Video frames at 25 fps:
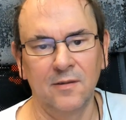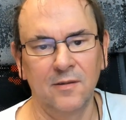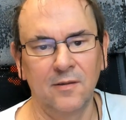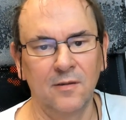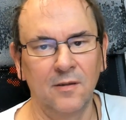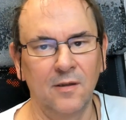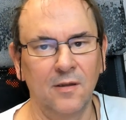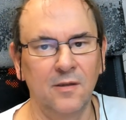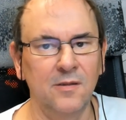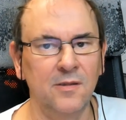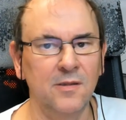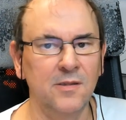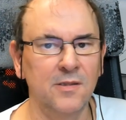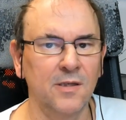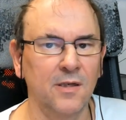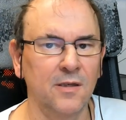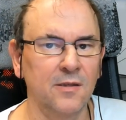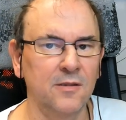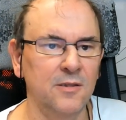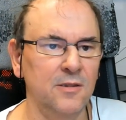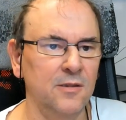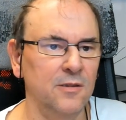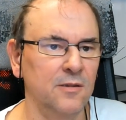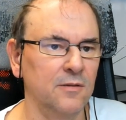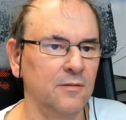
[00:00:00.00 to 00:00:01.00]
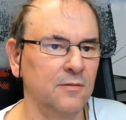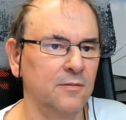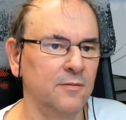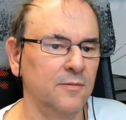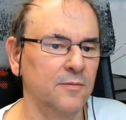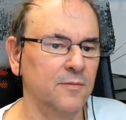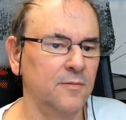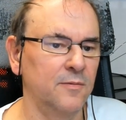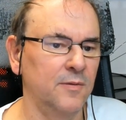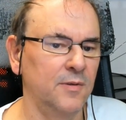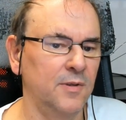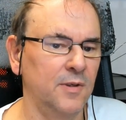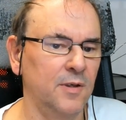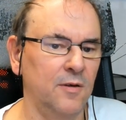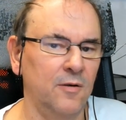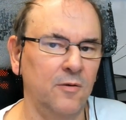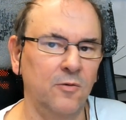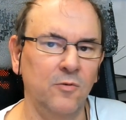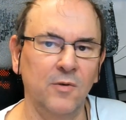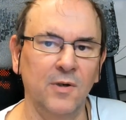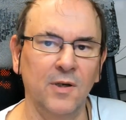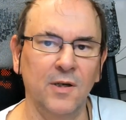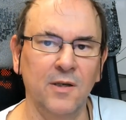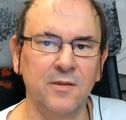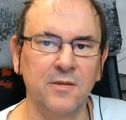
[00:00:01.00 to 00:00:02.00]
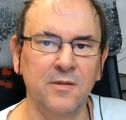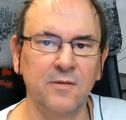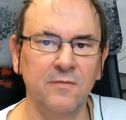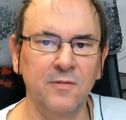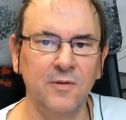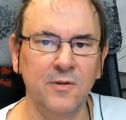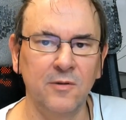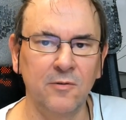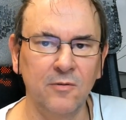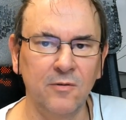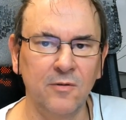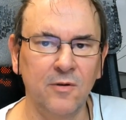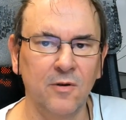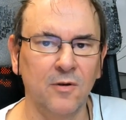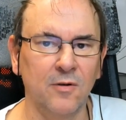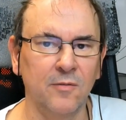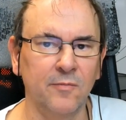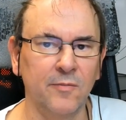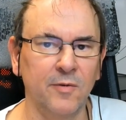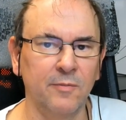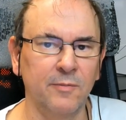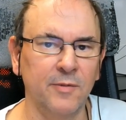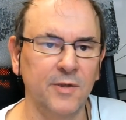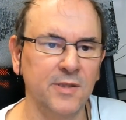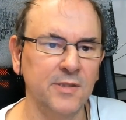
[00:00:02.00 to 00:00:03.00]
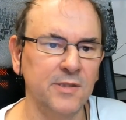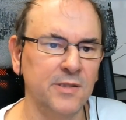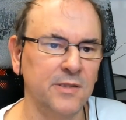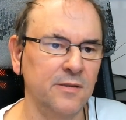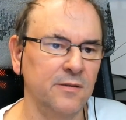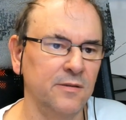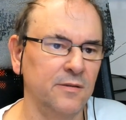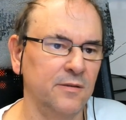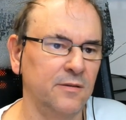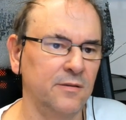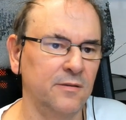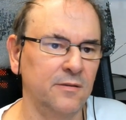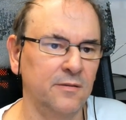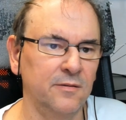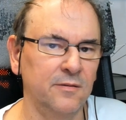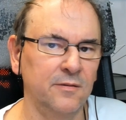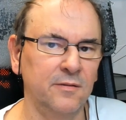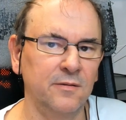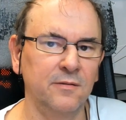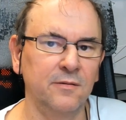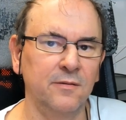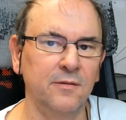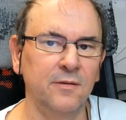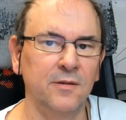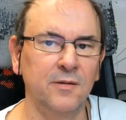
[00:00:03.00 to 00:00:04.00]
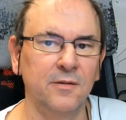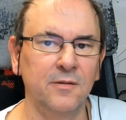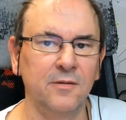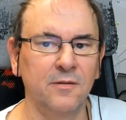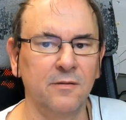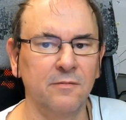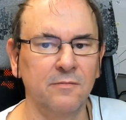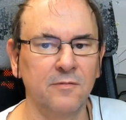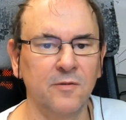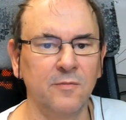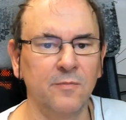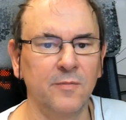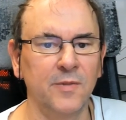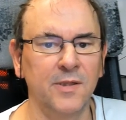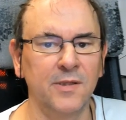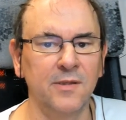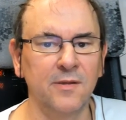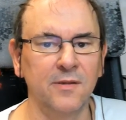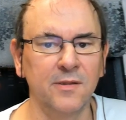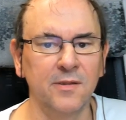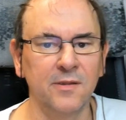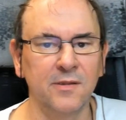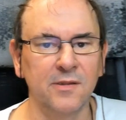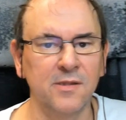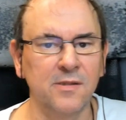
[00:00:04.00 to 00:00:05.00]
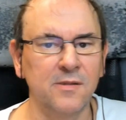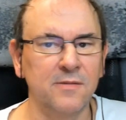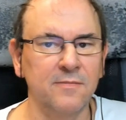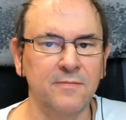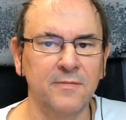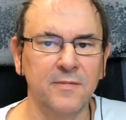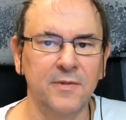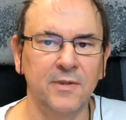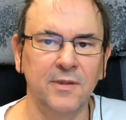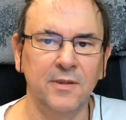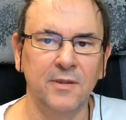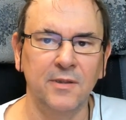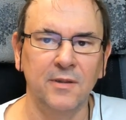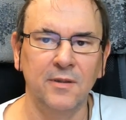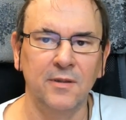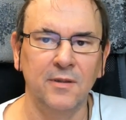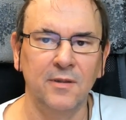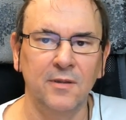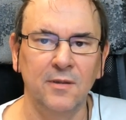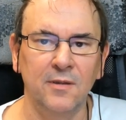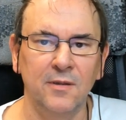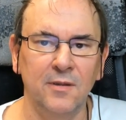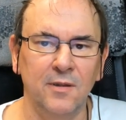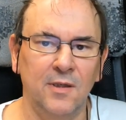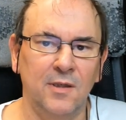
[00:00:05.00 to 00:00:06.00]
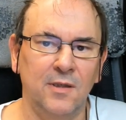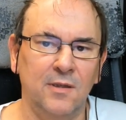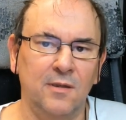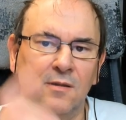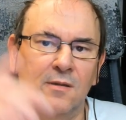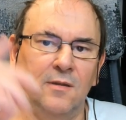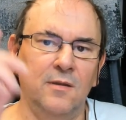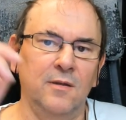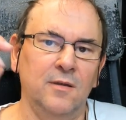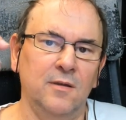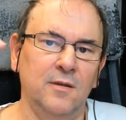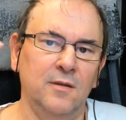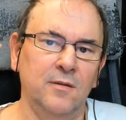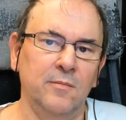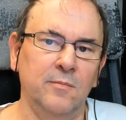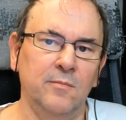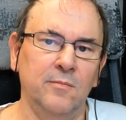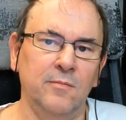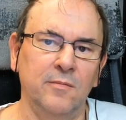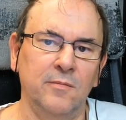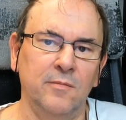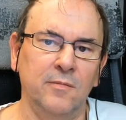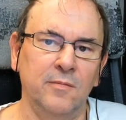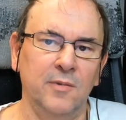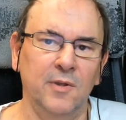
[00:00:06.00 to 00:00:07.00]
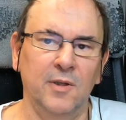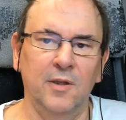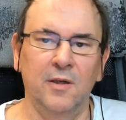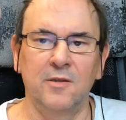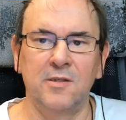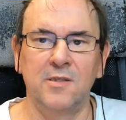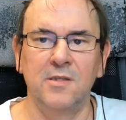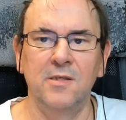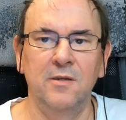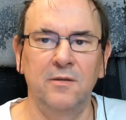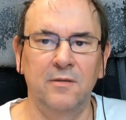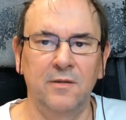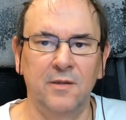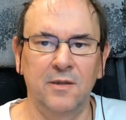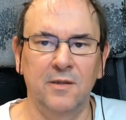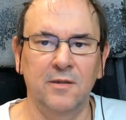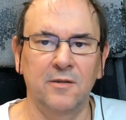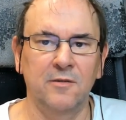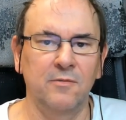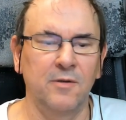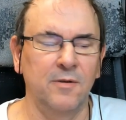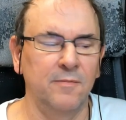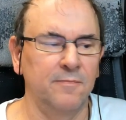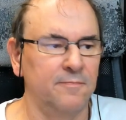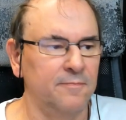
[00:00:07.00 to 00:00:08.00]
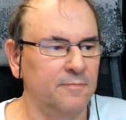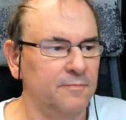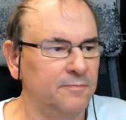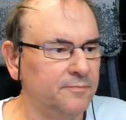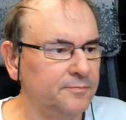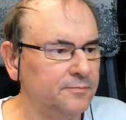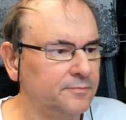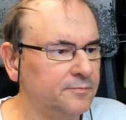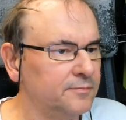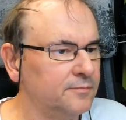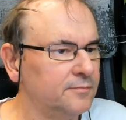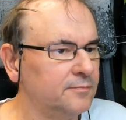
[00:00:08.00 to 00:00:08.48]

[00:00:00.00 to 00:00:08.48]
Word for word: uh, is actually a, a relatively good compromise terms of many things. And um, I'll see you in the next one.